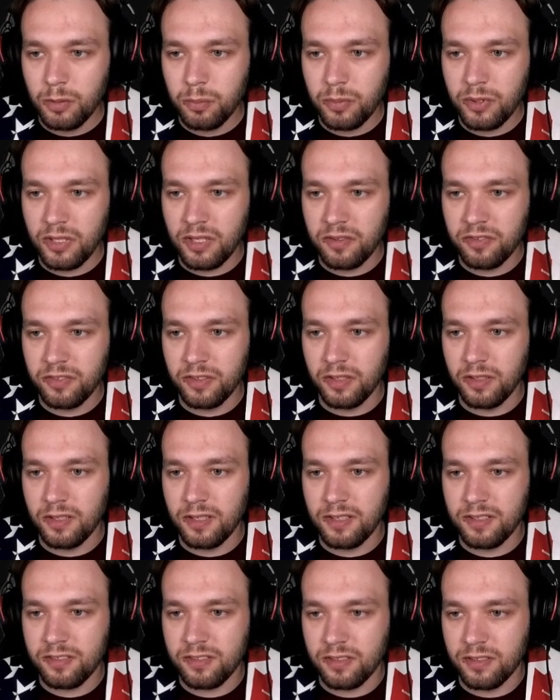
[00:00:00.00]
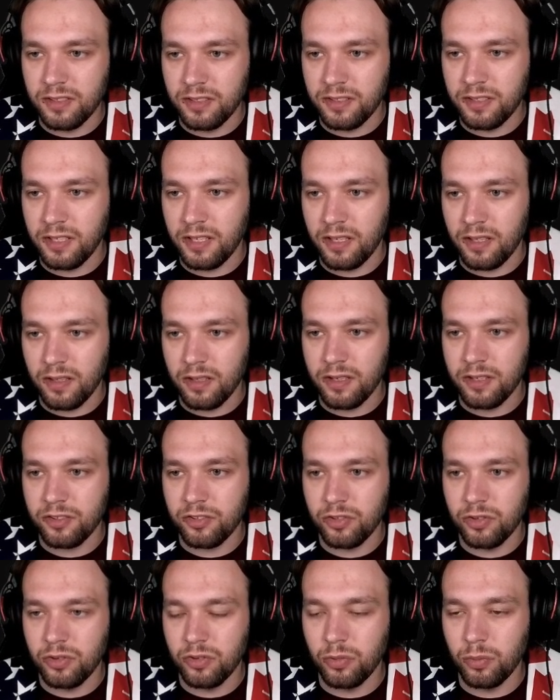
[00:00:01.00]
Profit loss on the day. I
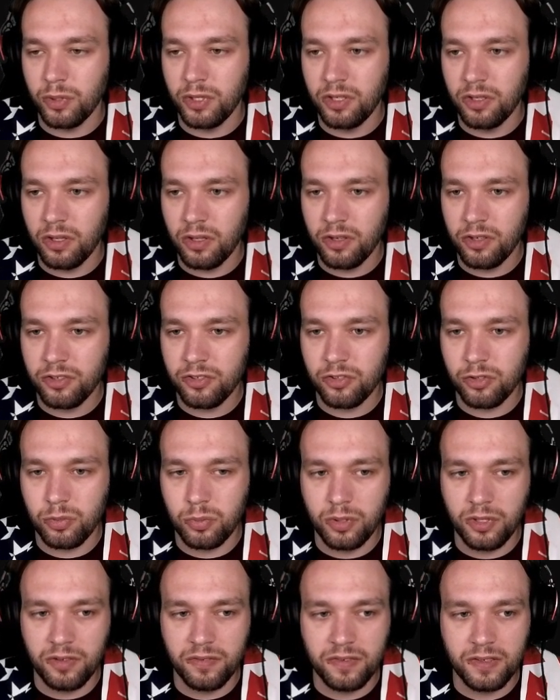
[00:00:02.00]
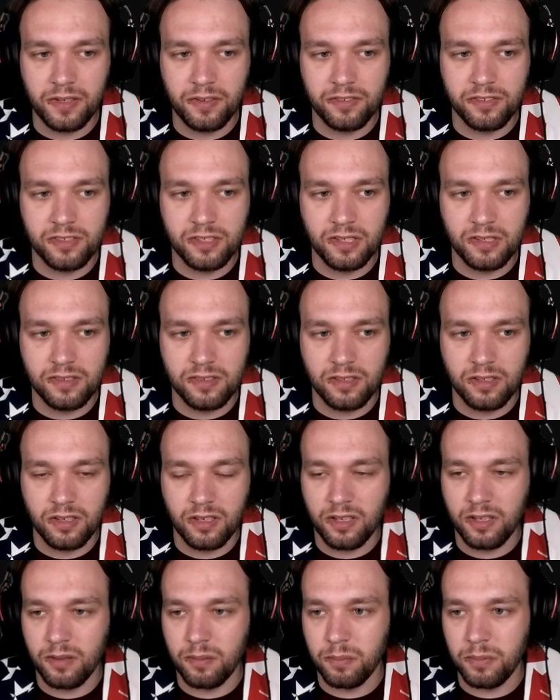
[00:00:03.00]
lost $3.25 on
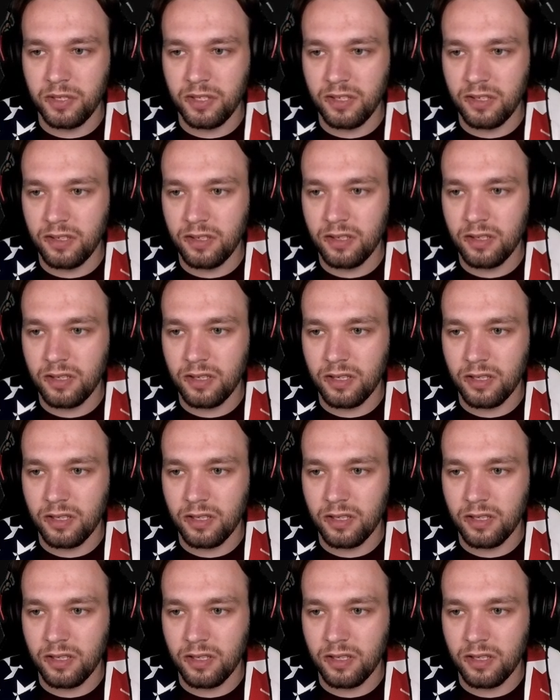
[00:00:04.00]
AMP.